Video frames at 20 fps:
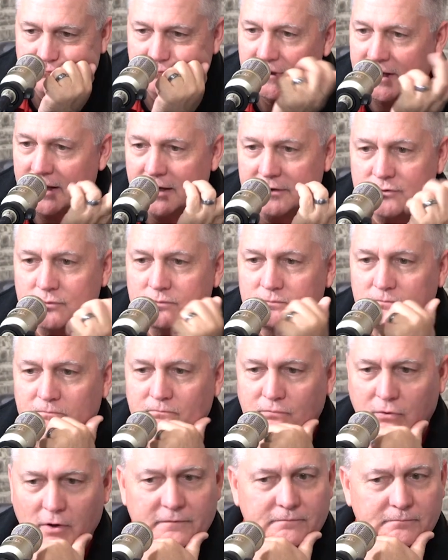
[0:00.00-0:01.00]
Yeah, it's
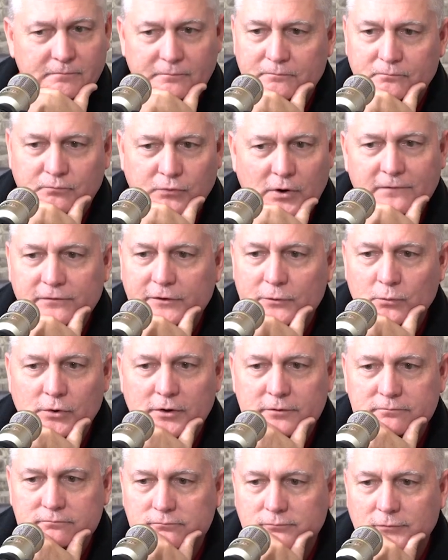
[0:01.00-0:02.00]
roughly
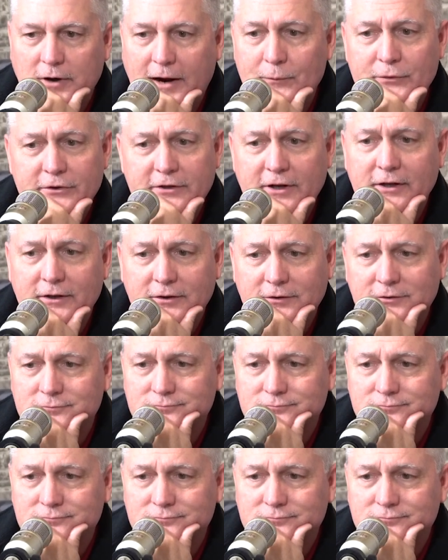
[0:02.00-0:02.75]
what I would take.